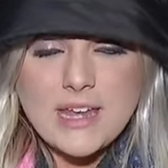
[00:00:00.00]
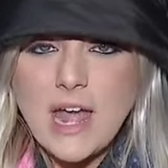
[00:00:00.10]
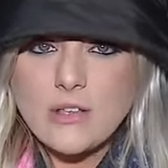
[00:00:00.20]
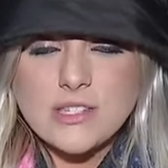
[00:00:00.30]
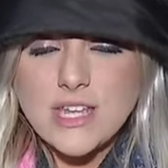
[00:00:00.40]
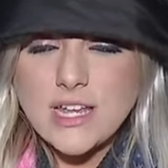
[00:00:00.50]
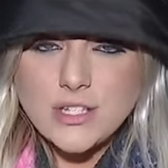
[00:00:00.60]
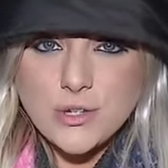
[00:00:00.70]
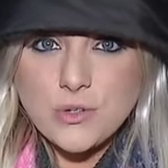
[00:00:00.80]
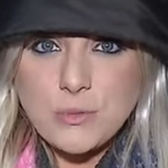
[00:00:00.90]
Now stay
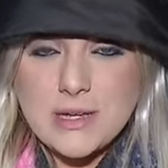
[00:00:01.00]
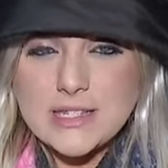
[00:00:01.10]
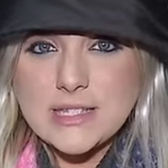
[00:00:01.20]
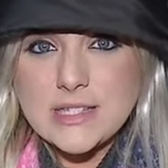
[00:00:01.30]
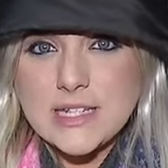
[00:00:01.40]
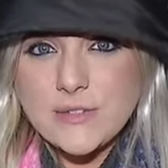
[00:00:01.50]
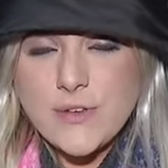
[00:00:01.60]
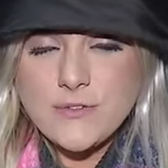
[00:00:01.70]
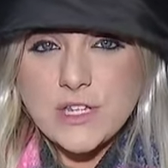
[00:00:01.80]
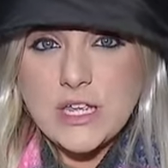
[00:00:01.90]
tuned, because at six
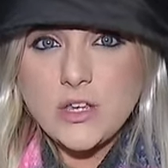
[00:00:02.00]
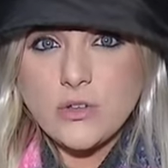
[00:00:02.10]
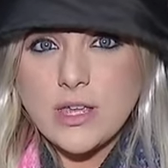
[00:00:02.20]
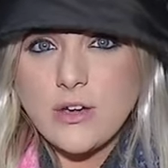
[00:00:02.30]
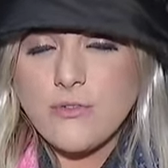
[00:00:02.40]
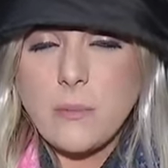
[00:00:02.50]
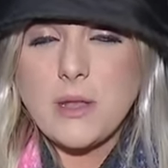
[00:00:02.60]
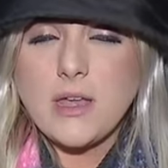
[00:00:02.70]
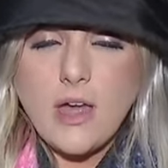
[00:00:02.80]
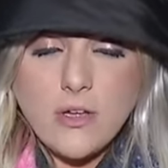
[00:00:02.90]
fifteen, you'll hear from
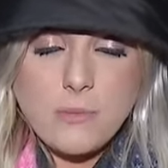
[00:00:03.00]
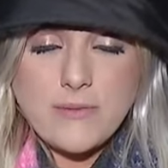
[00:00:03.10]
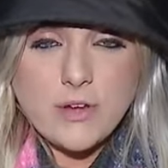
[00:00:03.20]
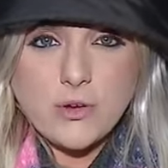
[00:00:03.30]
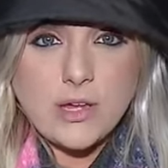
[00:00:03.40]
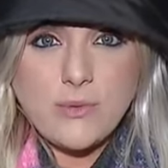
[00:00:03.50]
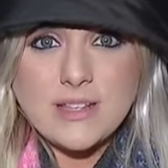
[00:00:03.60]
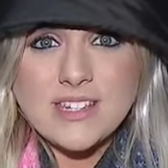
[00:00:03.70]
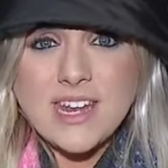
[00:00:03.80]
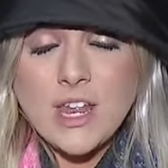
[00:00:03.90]
another Beaver Creek
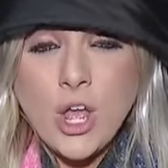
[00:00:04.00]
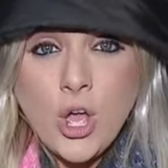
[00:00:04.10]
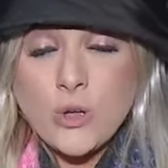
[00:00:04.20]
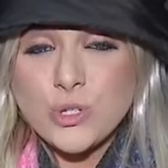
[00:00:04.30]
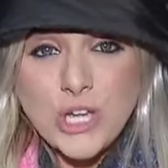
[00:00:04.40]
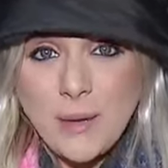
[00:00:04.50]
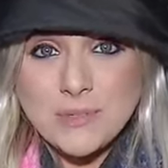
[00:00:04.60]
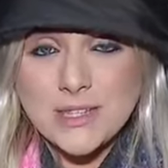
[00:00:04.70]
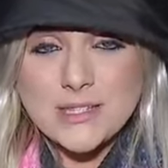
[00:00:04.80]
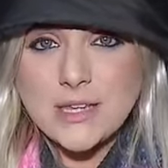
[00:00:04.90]
resident who
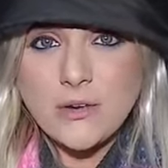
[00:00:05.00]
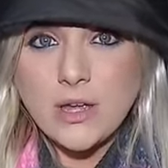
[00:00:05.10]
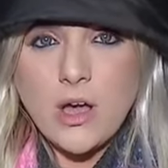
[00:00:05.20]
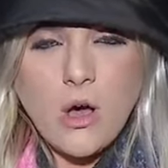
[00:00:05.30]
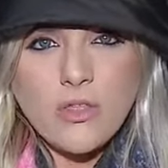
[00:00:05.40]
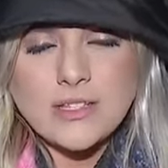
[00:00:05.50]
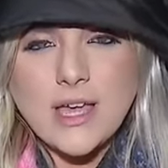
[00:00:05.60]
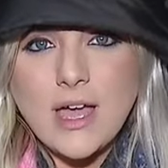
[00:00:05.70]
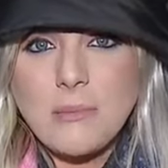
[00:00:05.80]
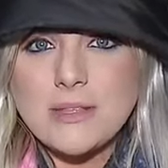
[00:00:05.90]
shops in this area all the
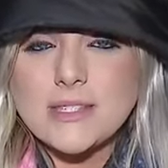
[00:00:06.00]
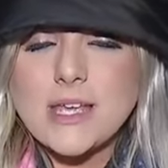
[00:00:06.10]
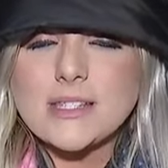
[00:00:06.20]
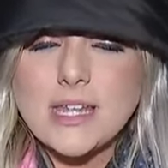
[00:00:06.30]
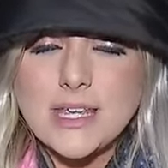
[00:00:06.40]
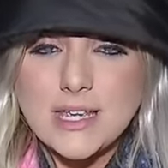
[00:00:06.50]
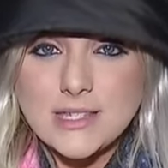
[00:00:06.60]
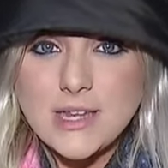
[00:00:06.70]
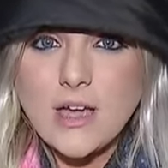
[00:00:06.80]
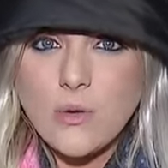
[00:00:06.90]
time and says that
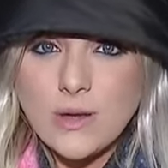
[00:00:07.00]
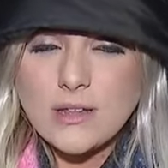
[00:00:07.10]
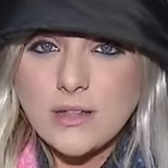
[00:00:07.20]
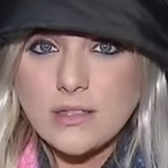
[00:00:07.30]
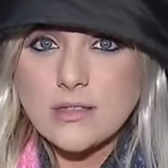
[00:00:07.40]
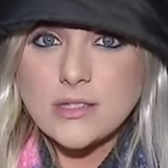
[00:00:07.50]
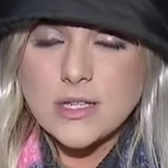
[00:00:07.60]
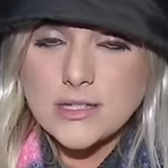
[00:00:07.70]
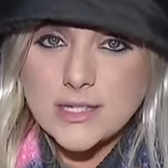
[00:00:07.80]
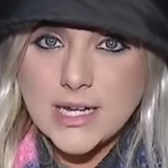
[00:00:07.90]
he's not going to let this
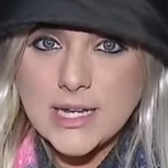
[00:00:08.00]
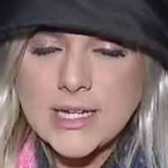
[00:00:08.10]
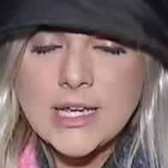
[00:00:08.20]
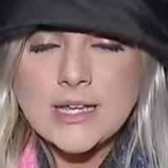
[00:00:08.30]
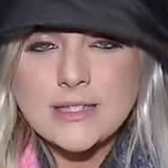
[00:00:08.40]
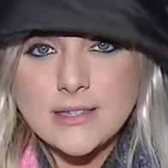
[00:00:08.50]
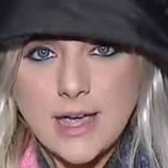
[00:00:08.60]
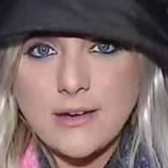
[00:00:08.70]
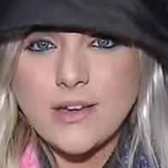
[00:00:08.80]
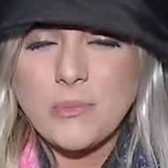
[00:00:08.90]
incident
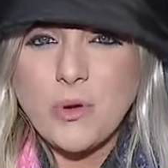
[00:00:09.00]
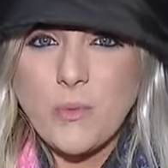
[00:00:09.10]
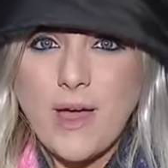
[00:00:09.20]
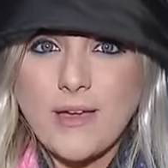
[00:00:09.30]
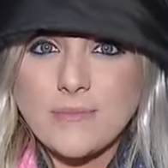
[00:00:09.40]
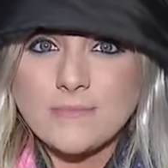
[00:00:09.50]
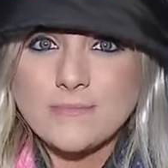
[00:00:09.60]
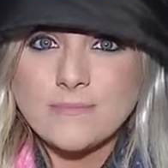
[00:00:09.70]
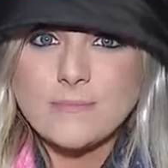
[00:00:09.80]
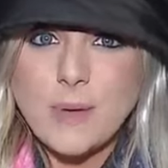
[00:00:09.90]
scare him away.
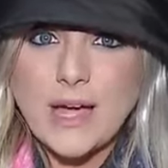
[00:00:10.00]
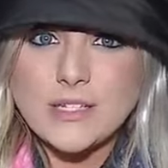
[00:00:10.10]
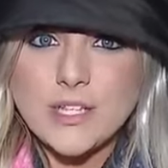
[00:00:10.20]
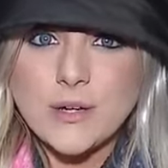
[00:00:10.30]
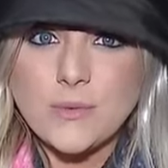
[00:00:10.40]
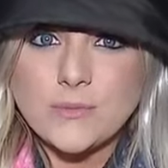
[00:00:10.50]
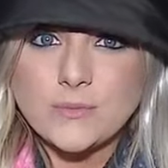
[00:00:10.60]
Back to you.